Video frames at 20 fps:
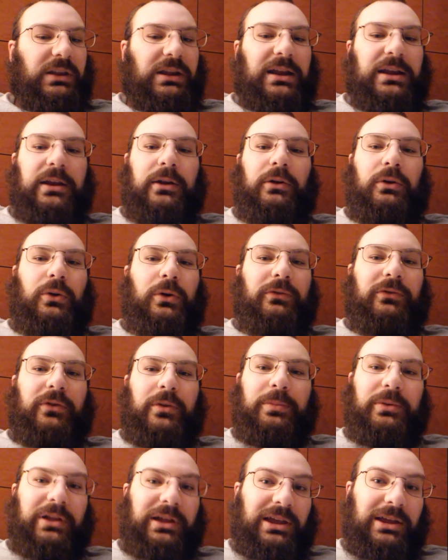I don't know if
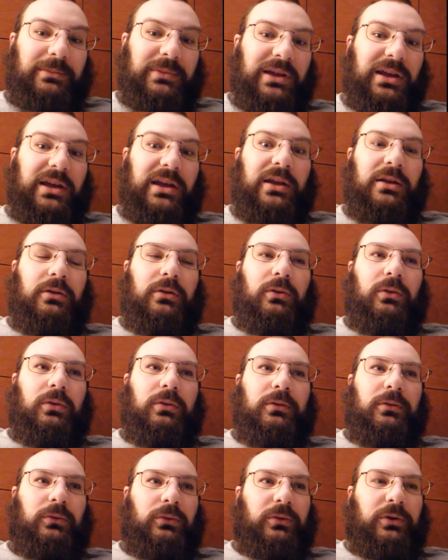I'll play him again
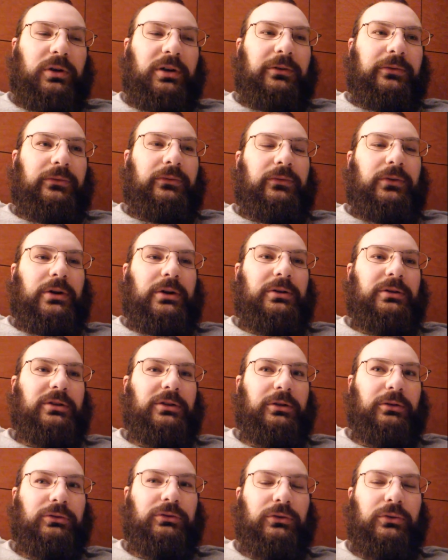or if
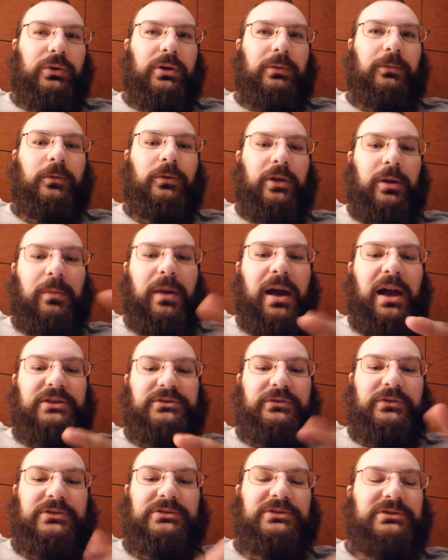they'll do it where they
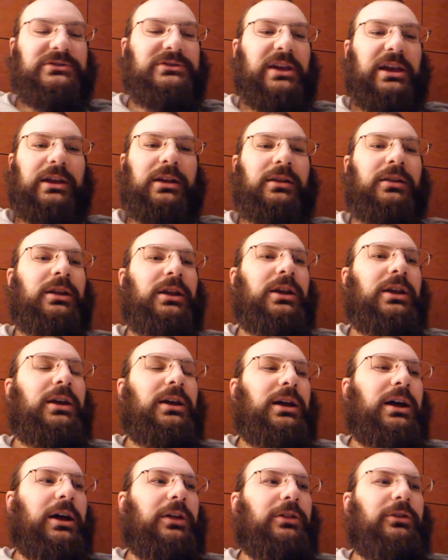match first and second.
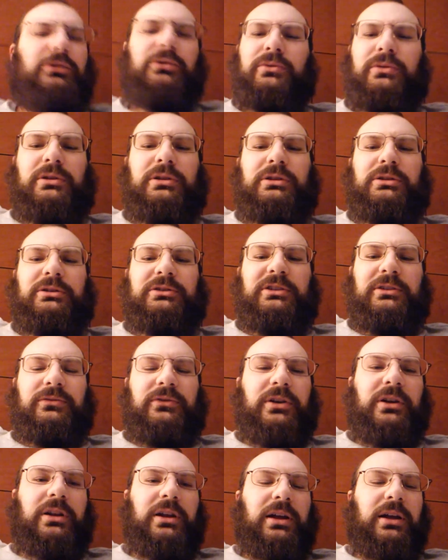Uh, they're doing it a little
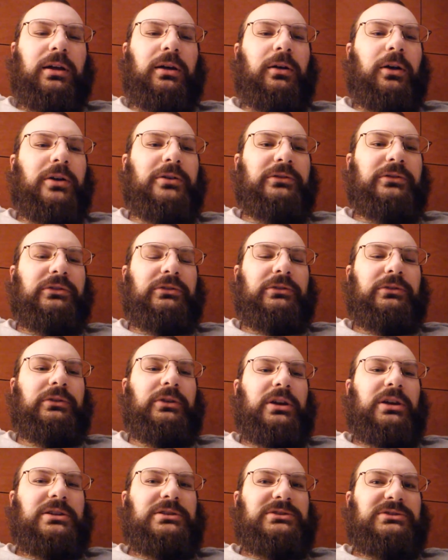different. Uh, our
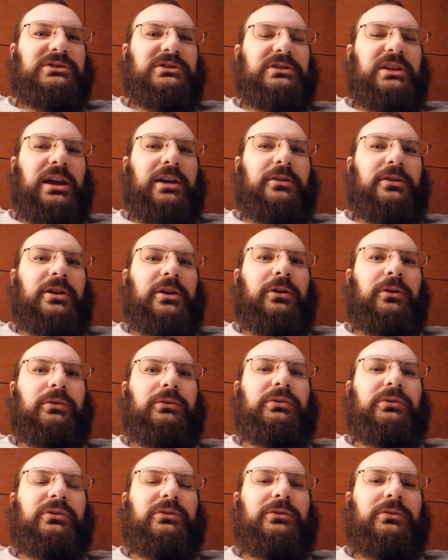
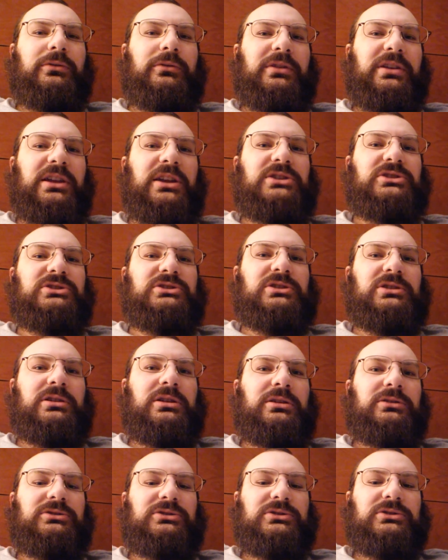scenarios each
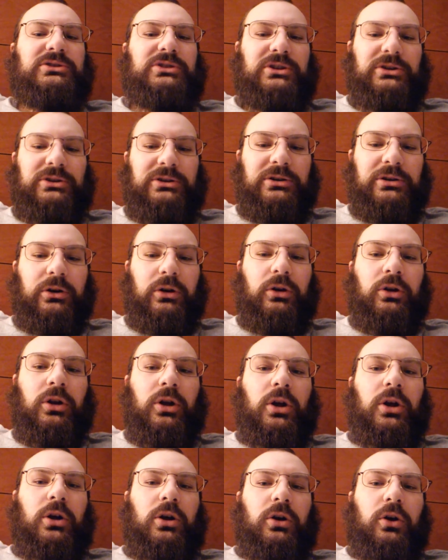turn
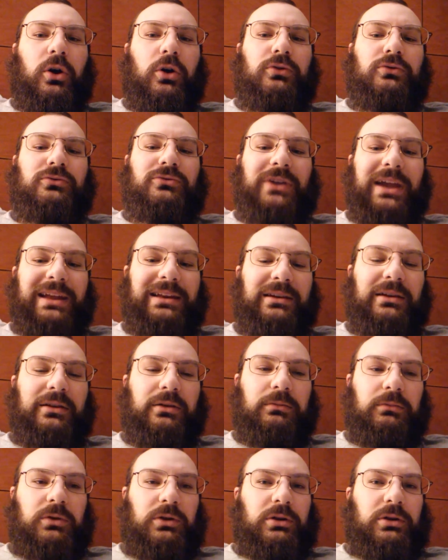are random,